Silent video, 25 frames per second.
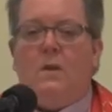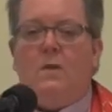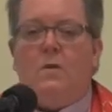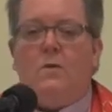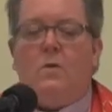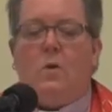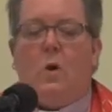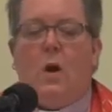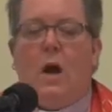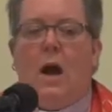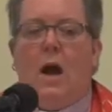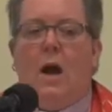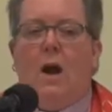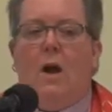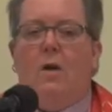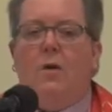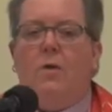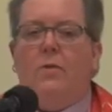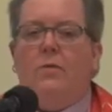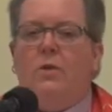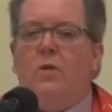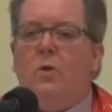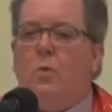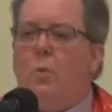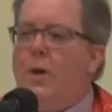So
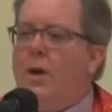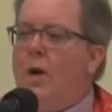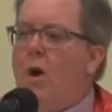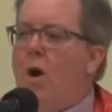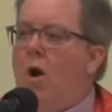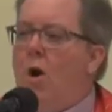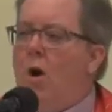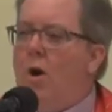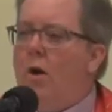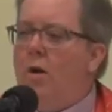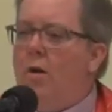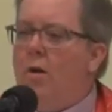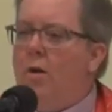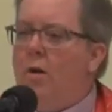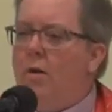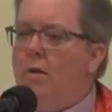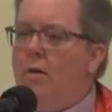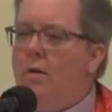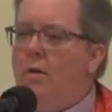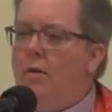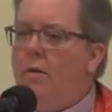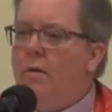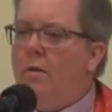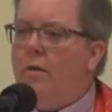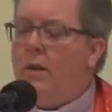how do we
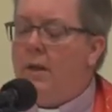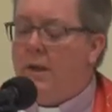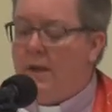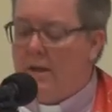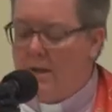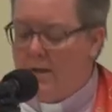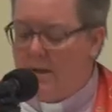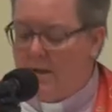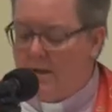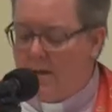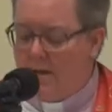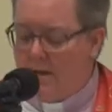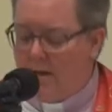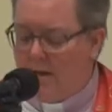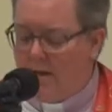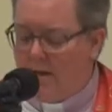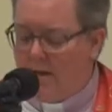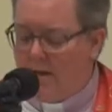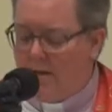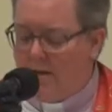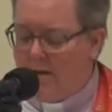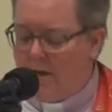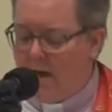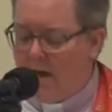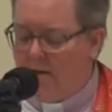honor these
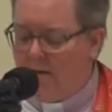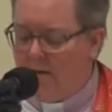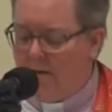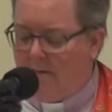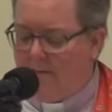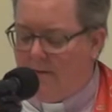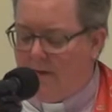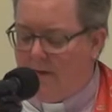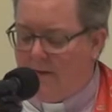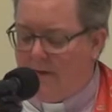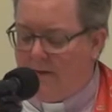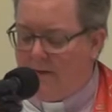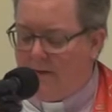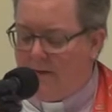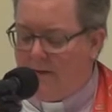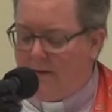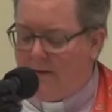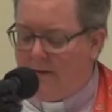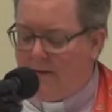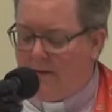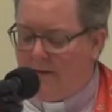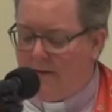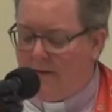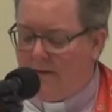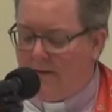
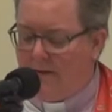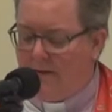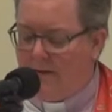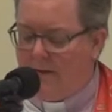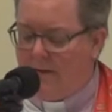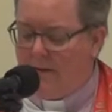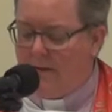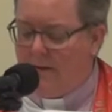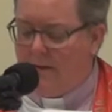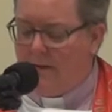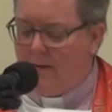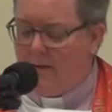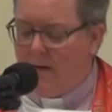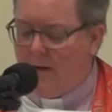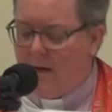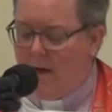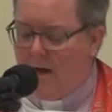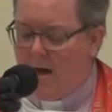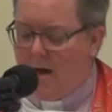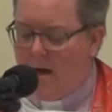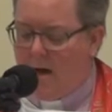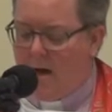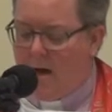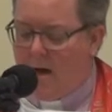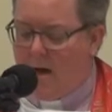sacrifices?
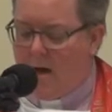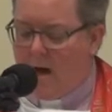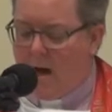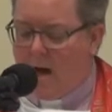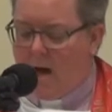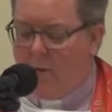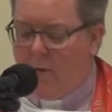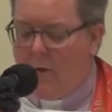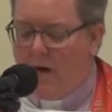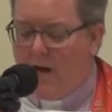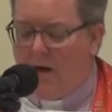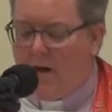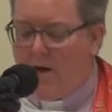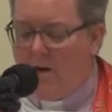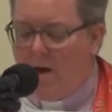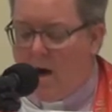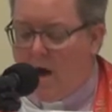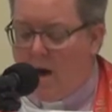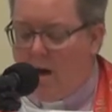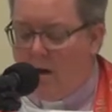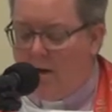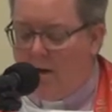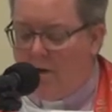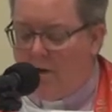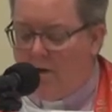How do we
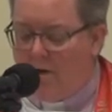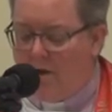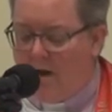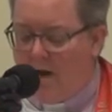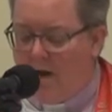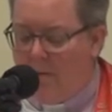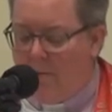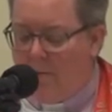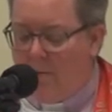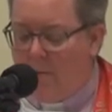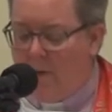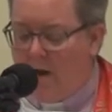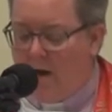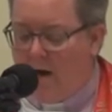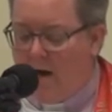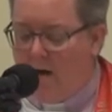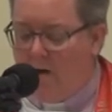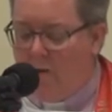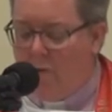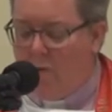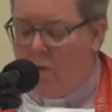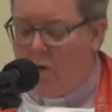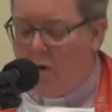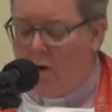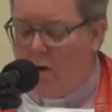acknowledge them
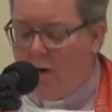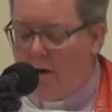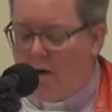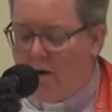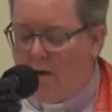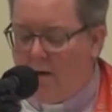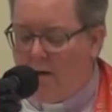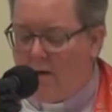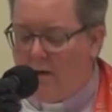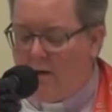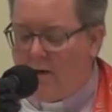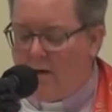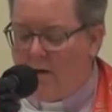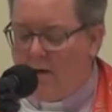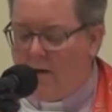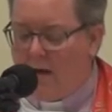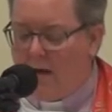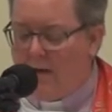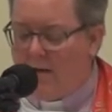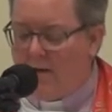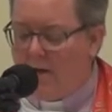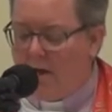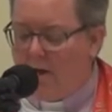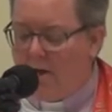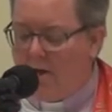and work so
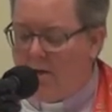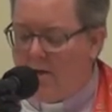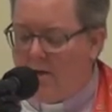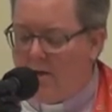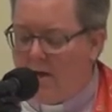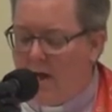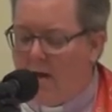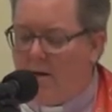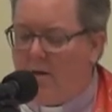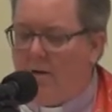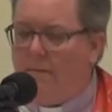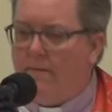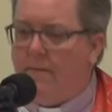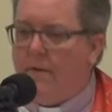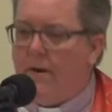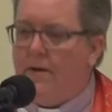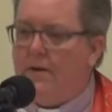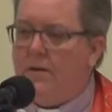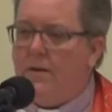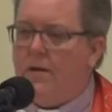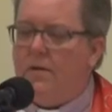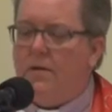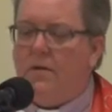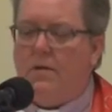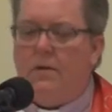that such
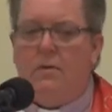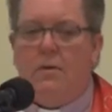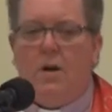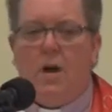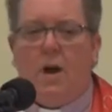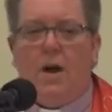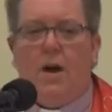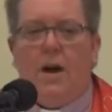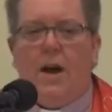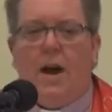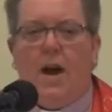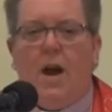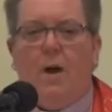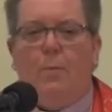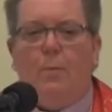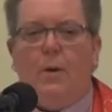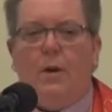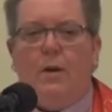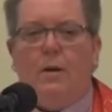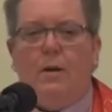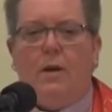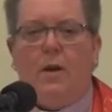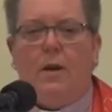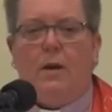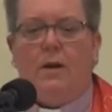sacrifices do not
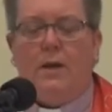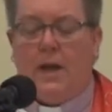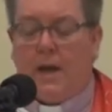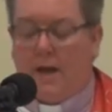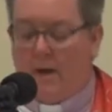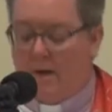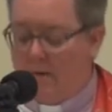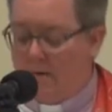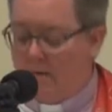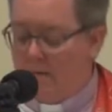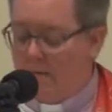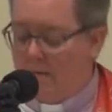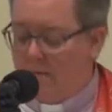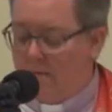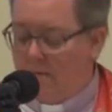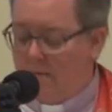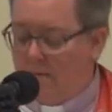happen again?